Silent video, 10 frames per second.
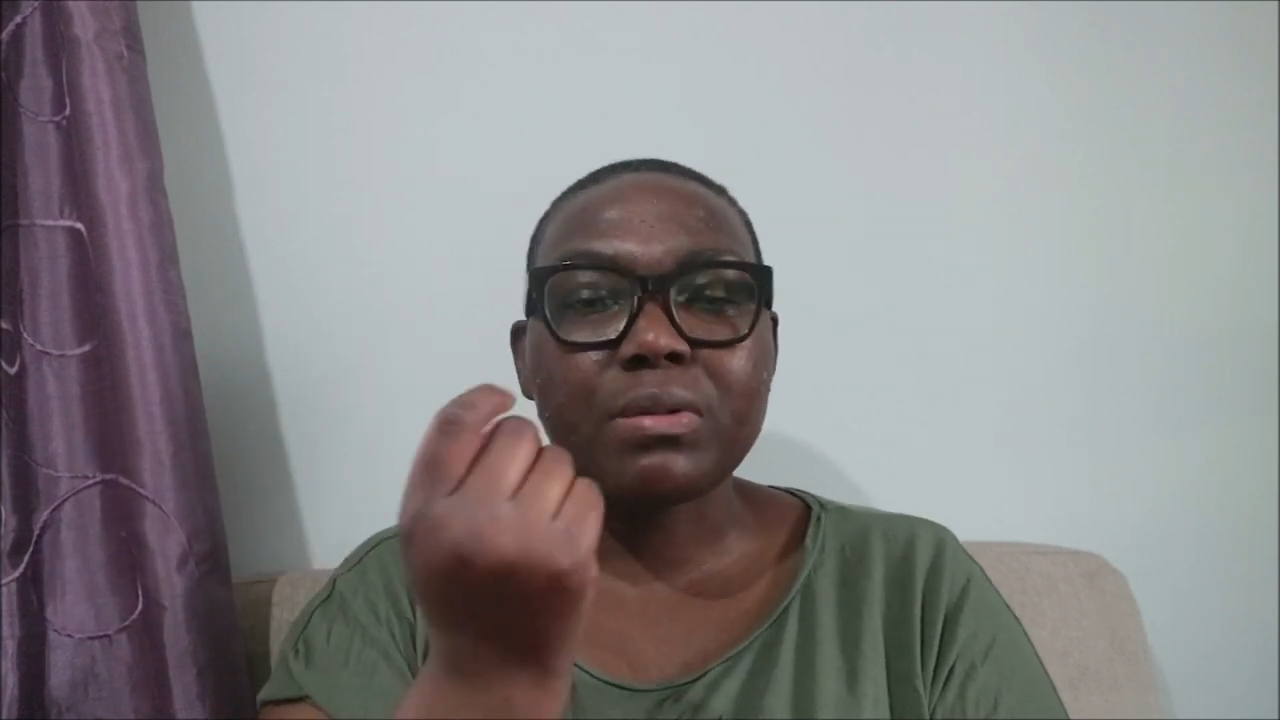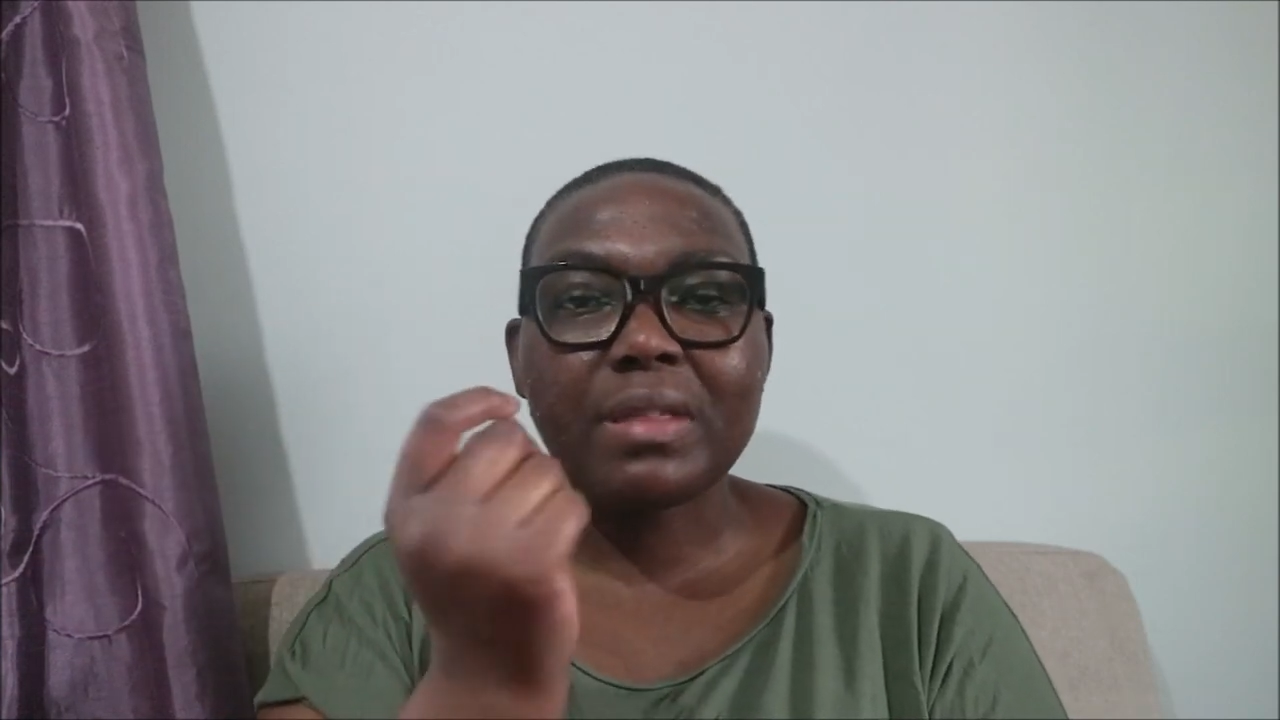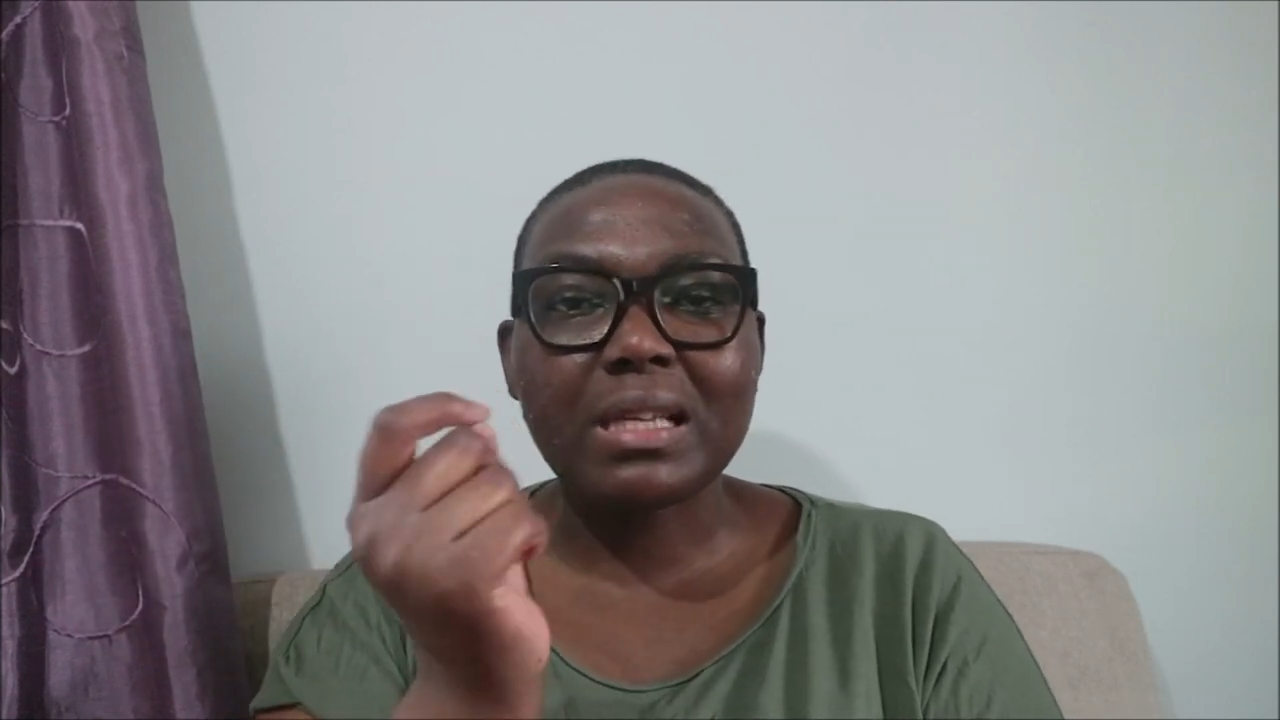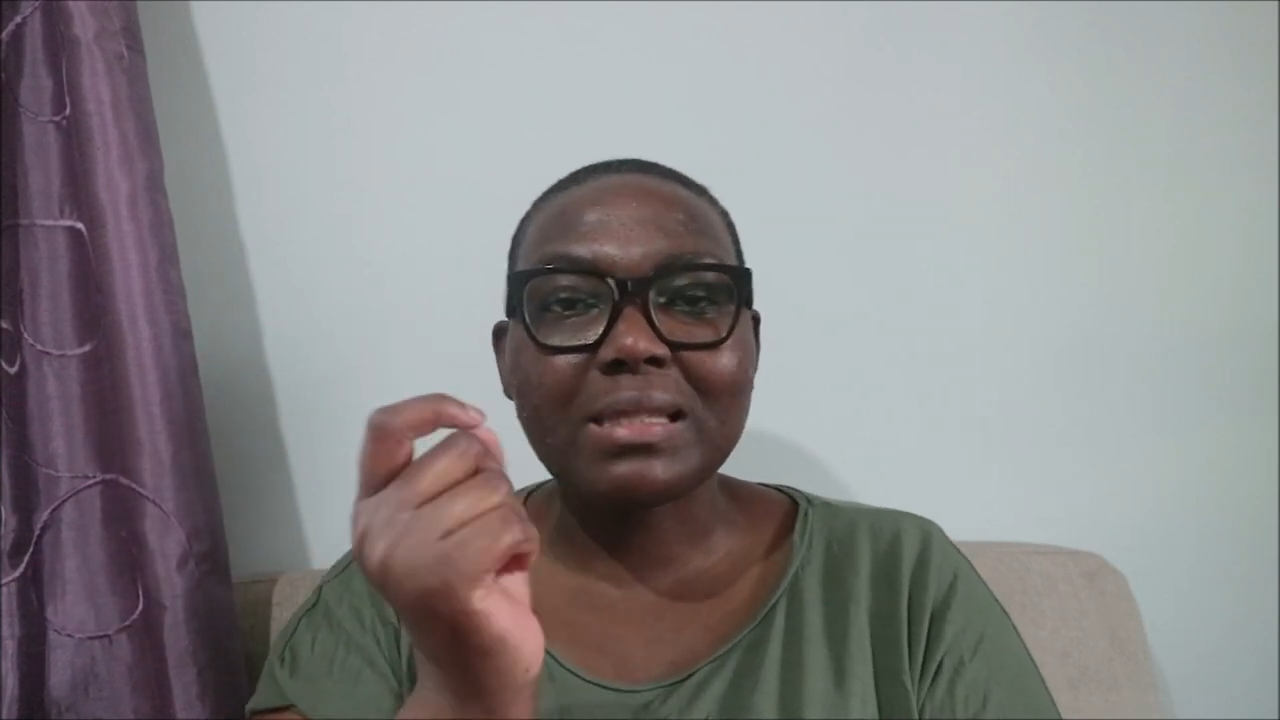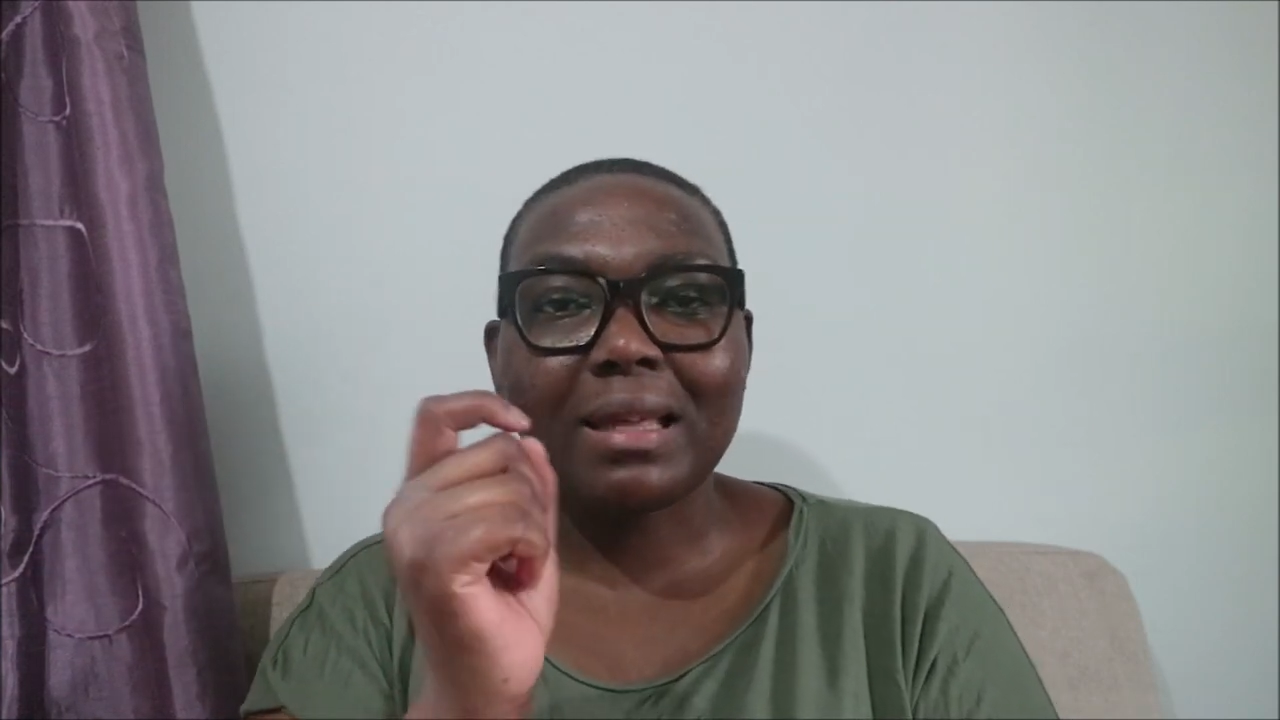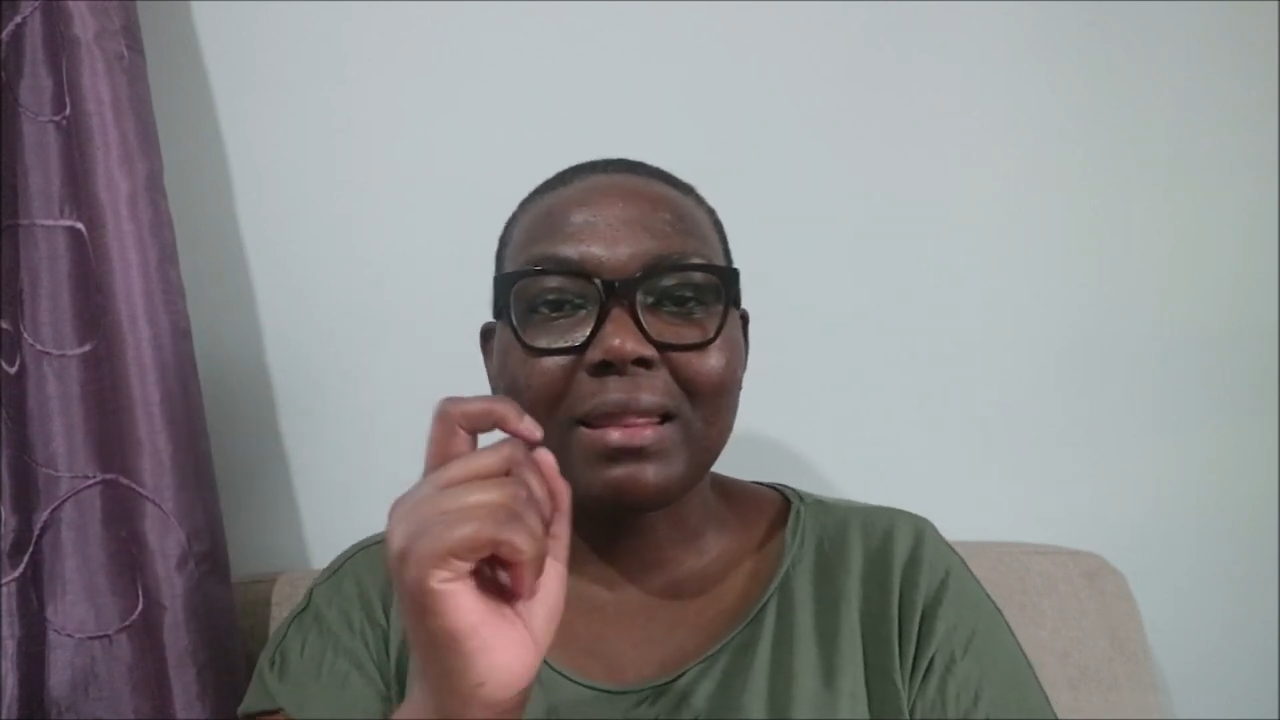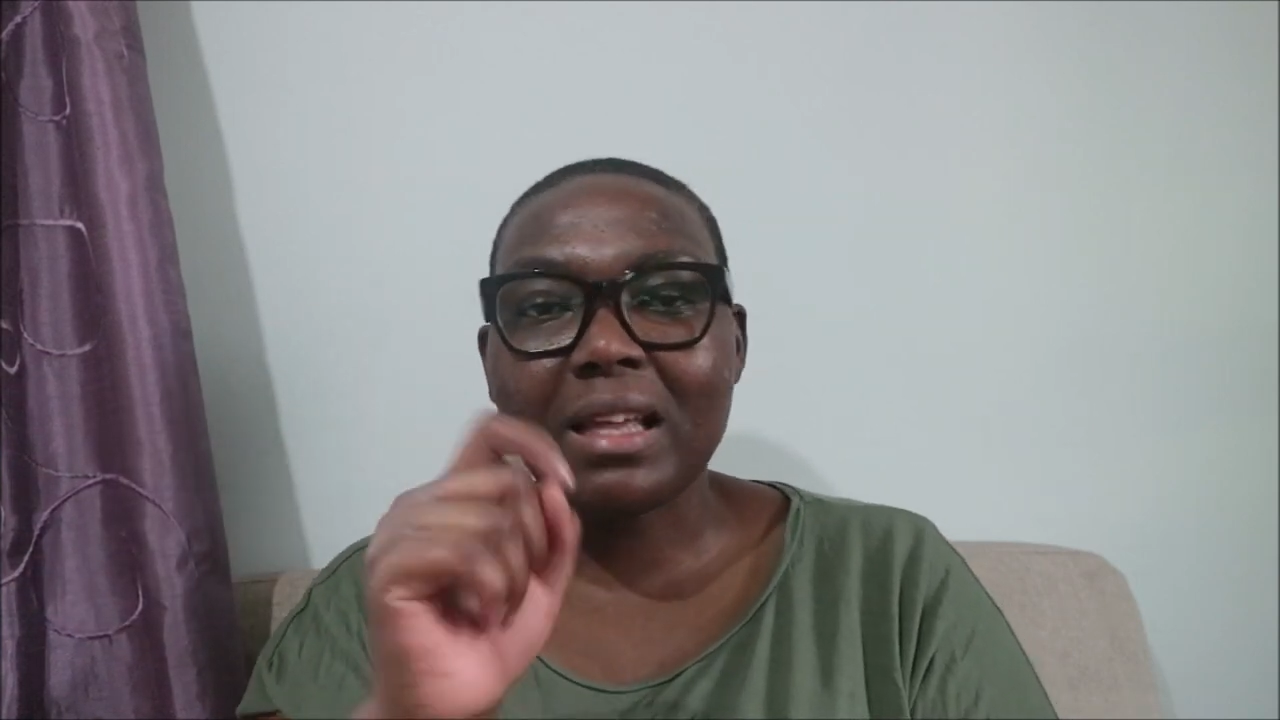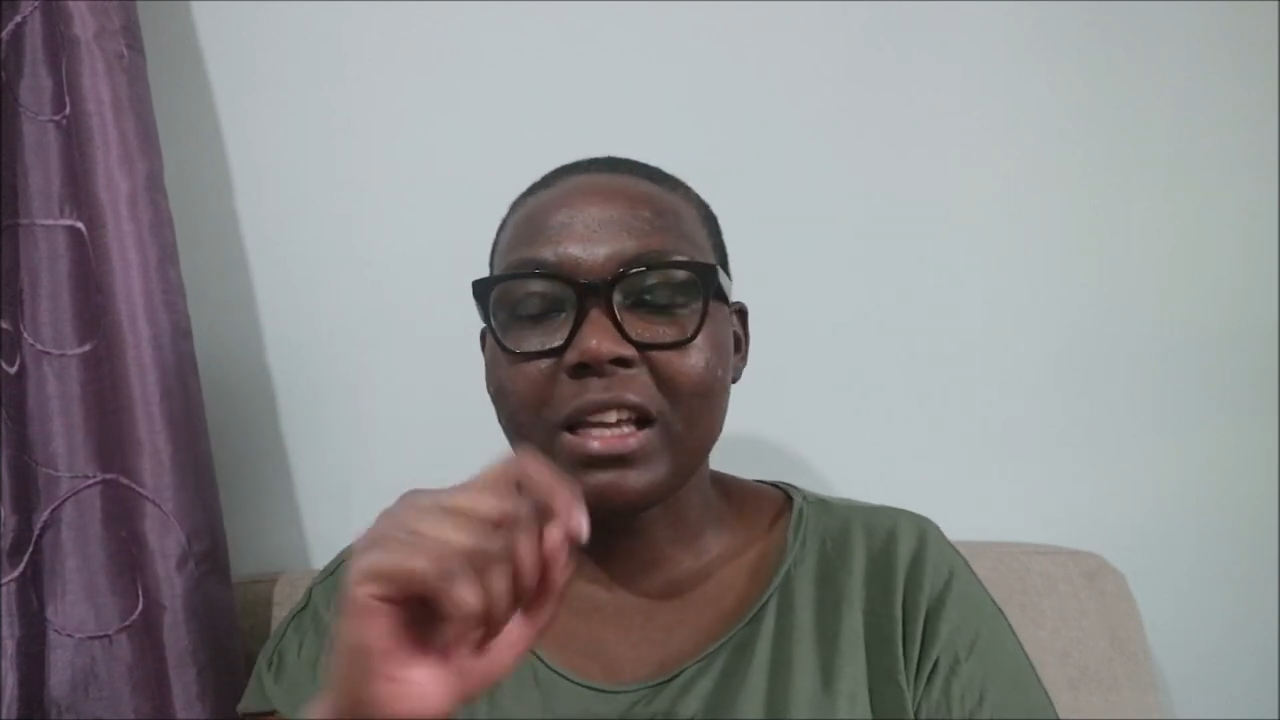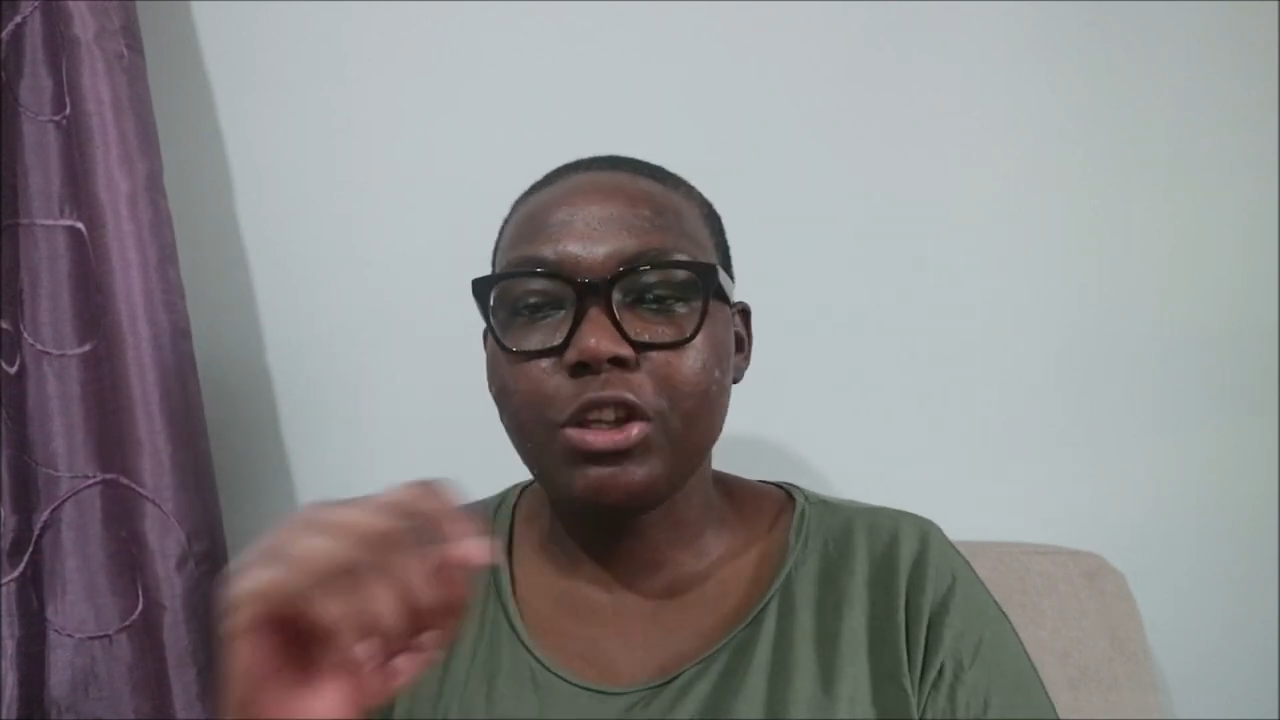or things like that.